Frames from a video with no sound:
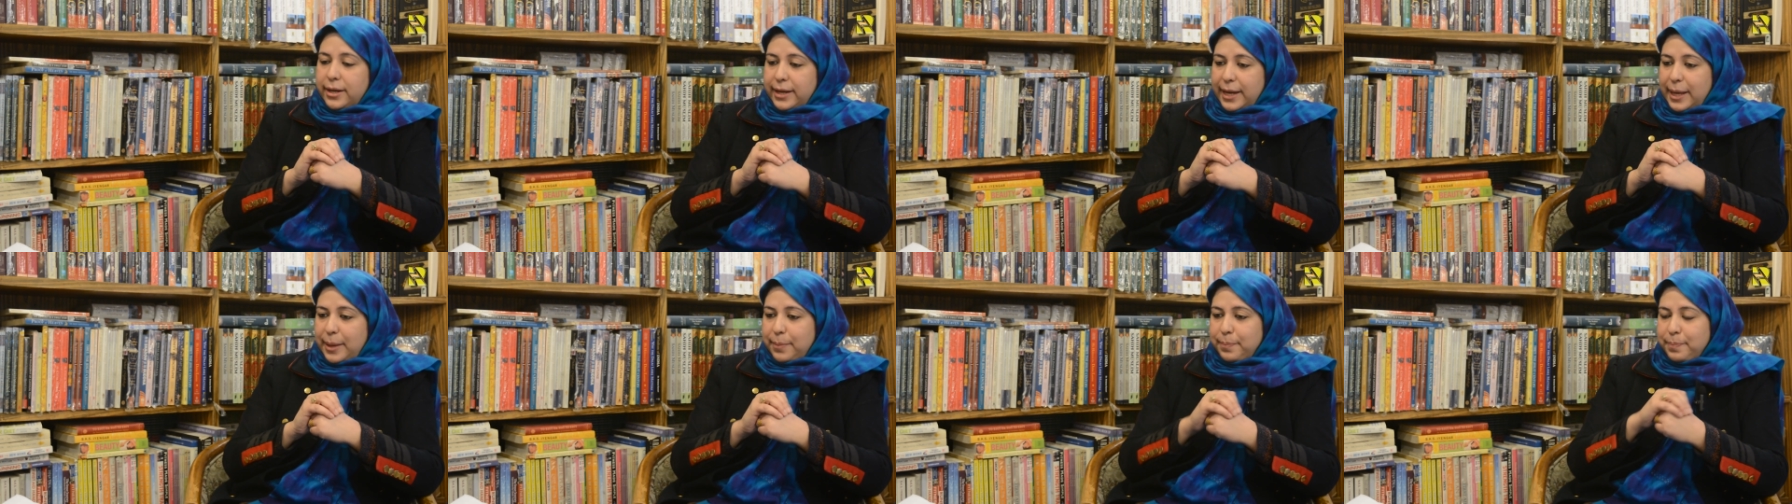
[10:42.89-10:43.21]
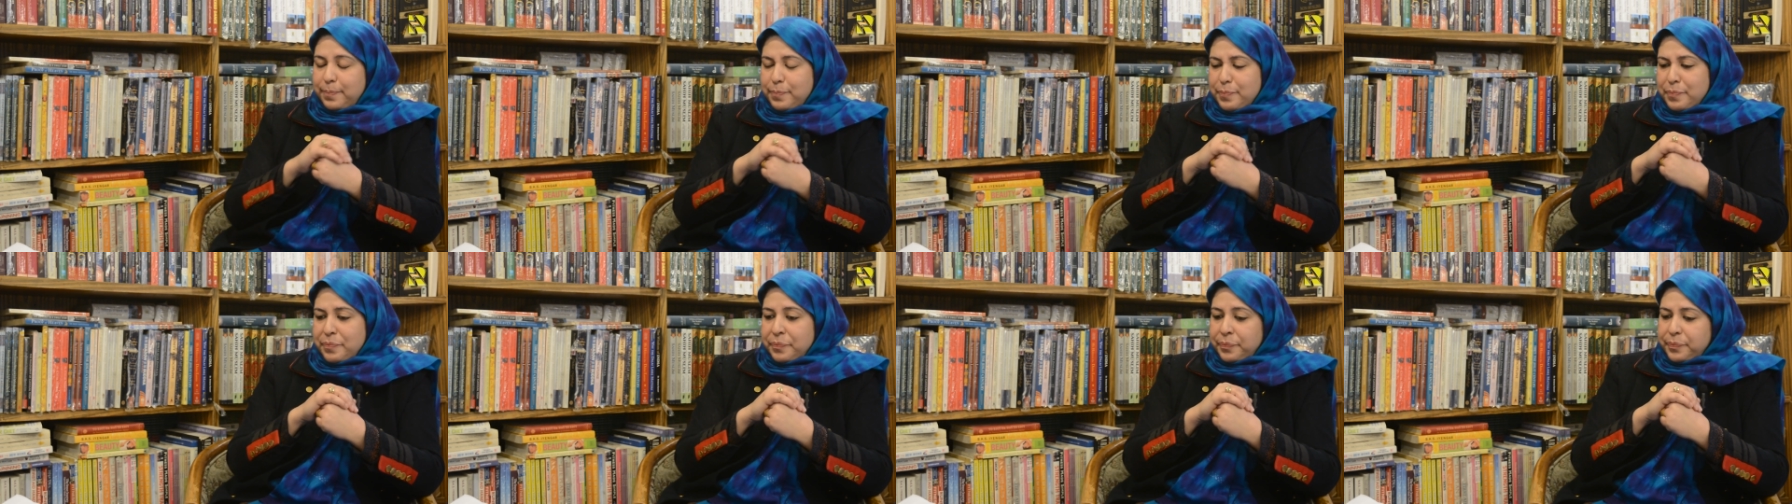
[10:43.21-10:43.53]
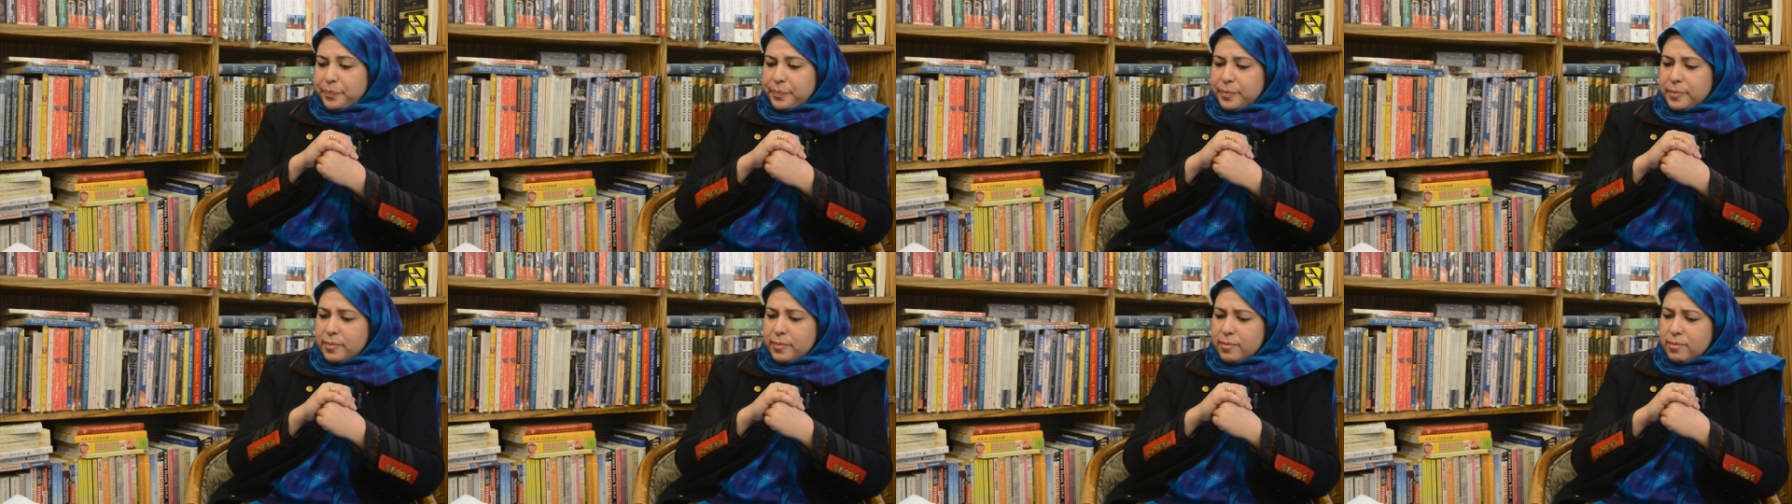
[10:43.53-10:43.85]
name,
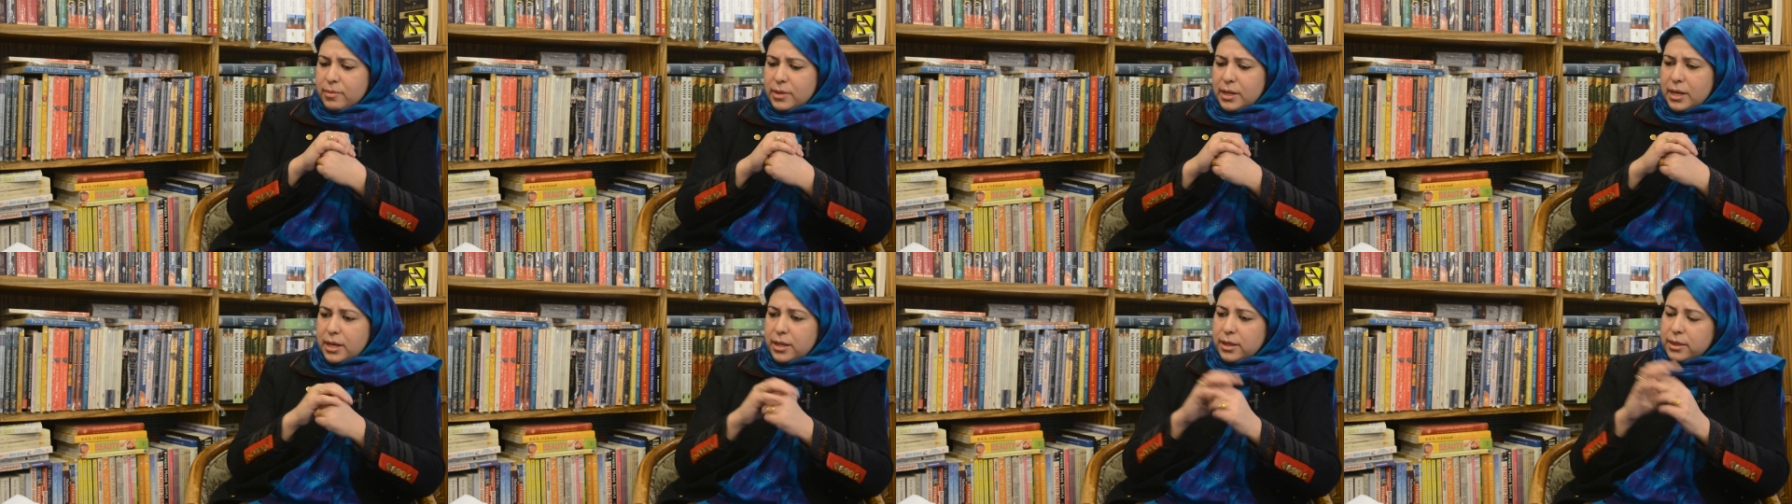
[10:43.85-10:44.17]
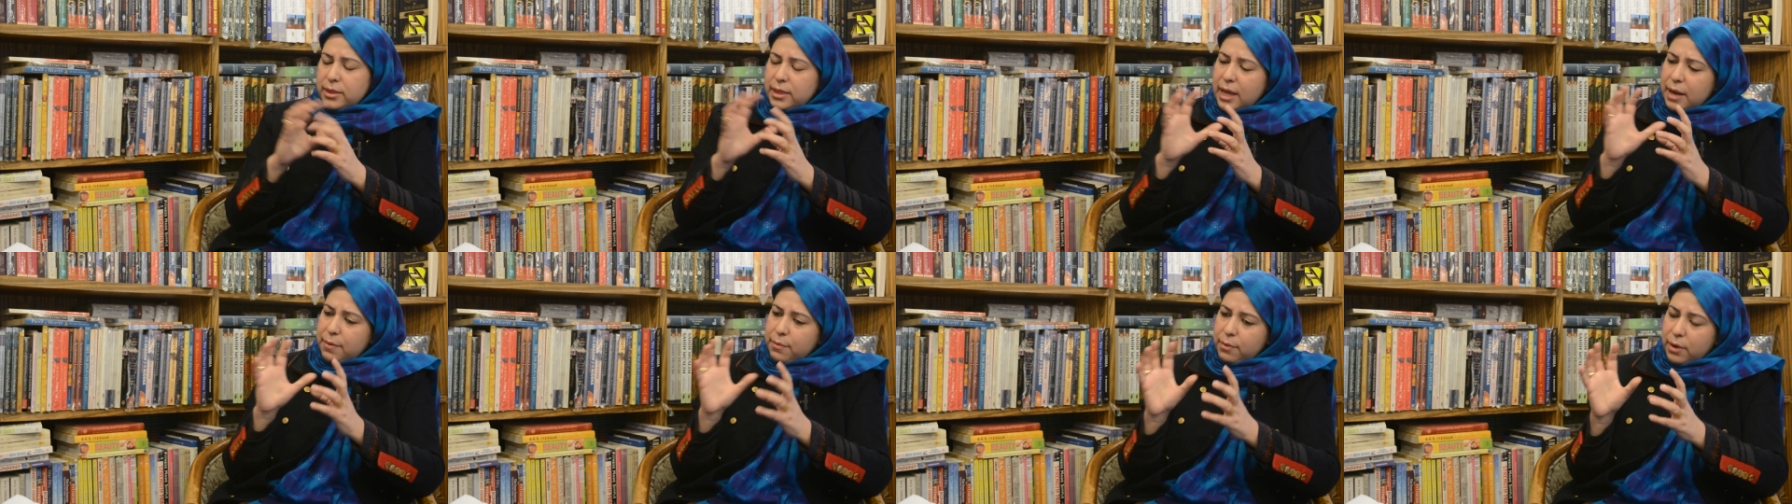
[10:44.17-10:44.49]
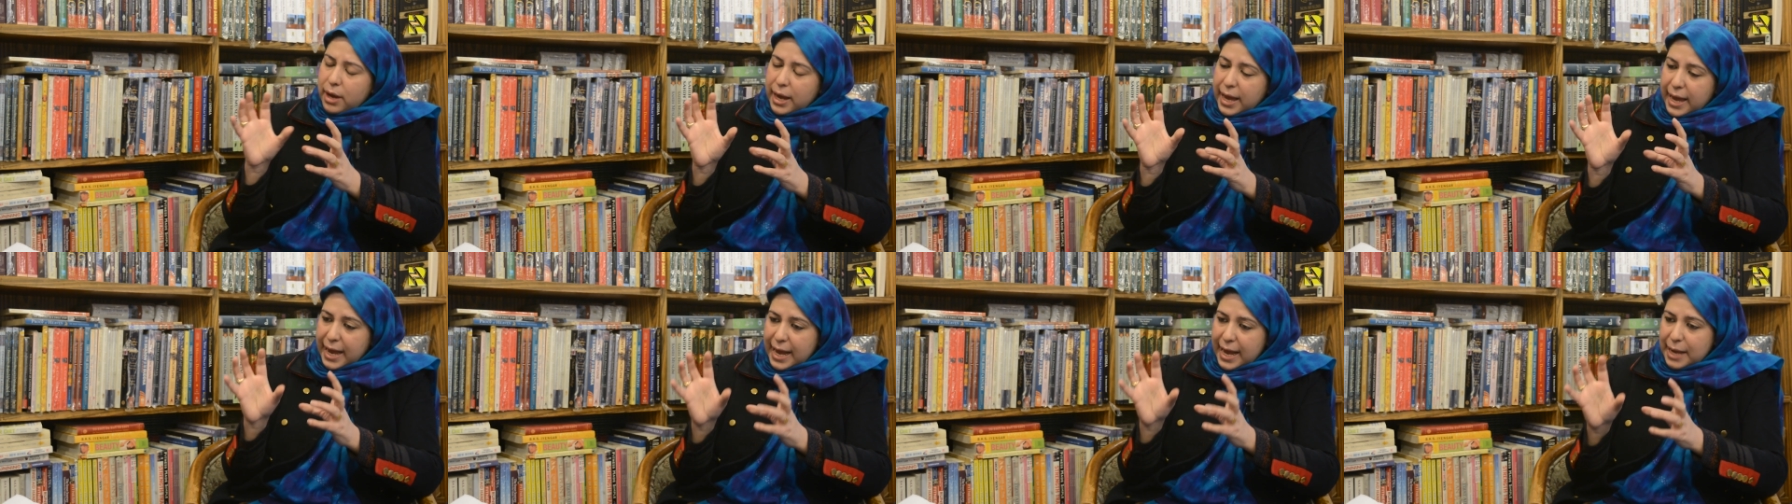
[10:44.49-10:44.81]
they
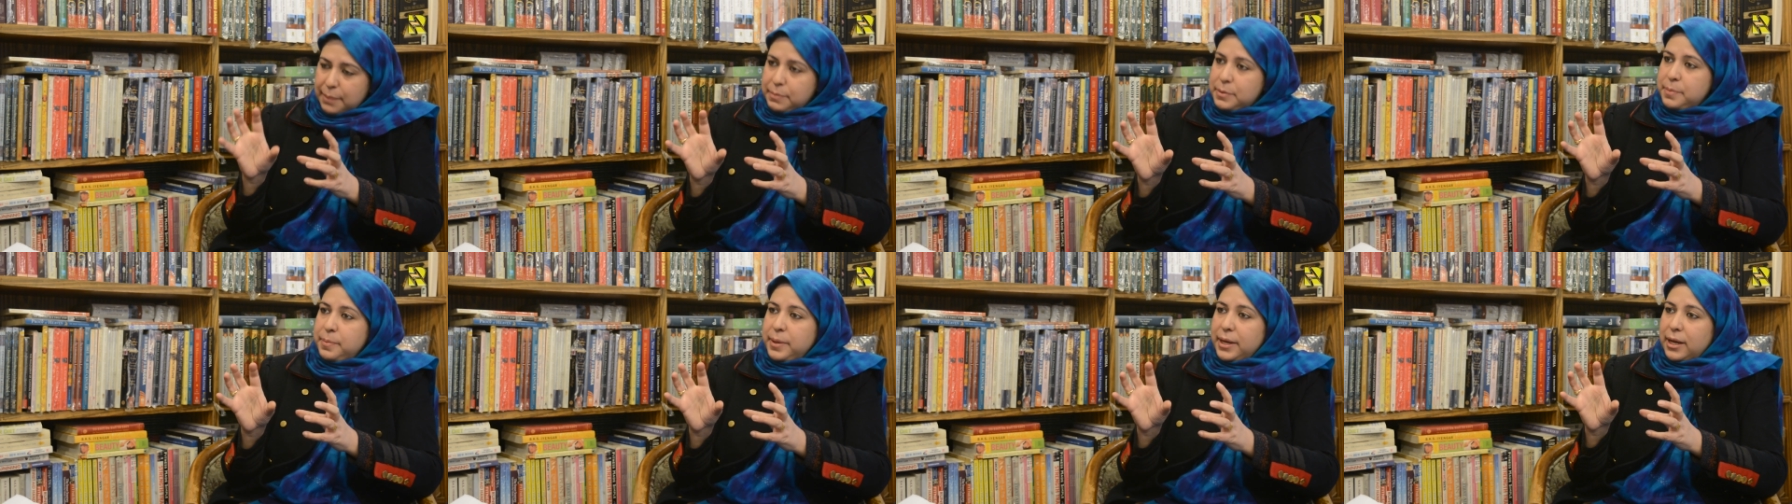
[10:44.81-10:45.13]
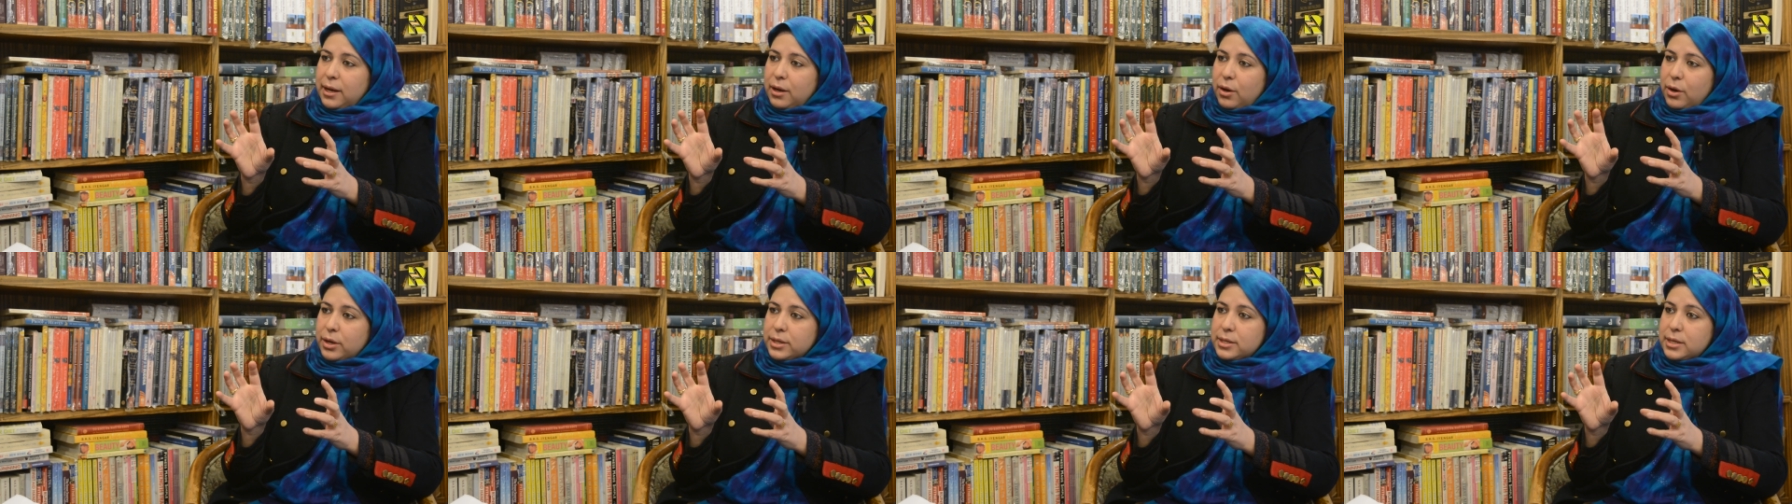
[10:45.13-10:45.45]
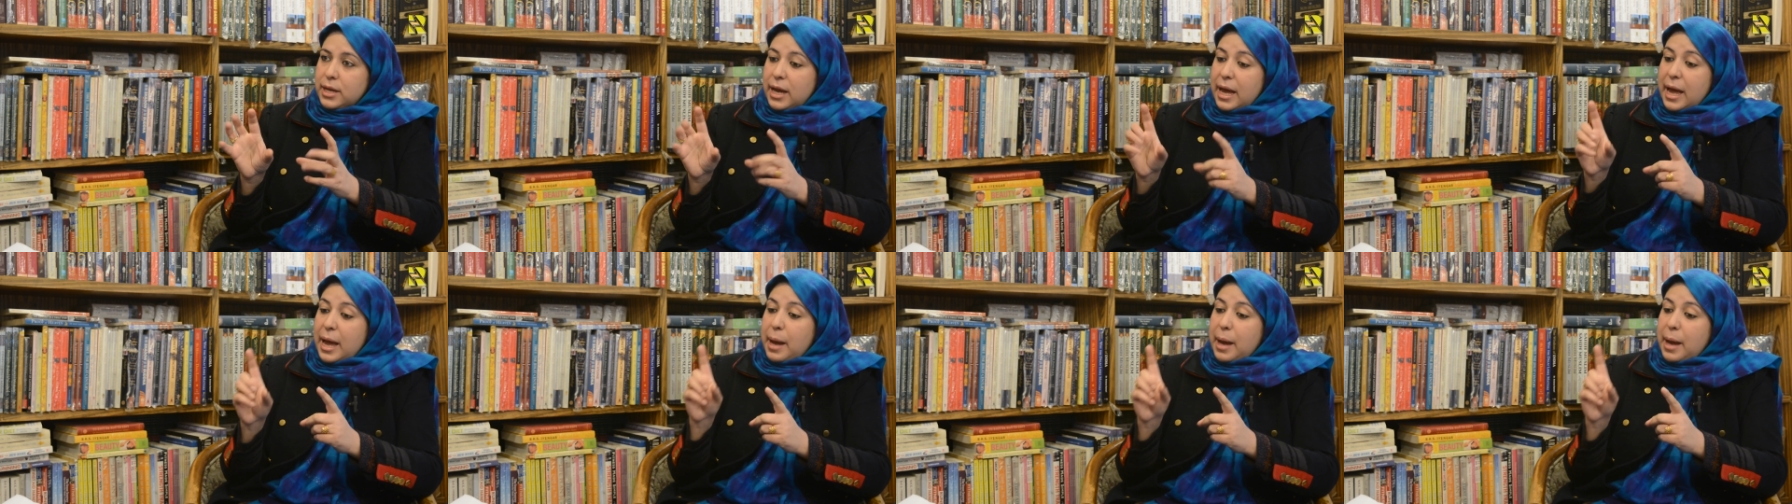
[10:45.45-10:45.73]
helped me a lot.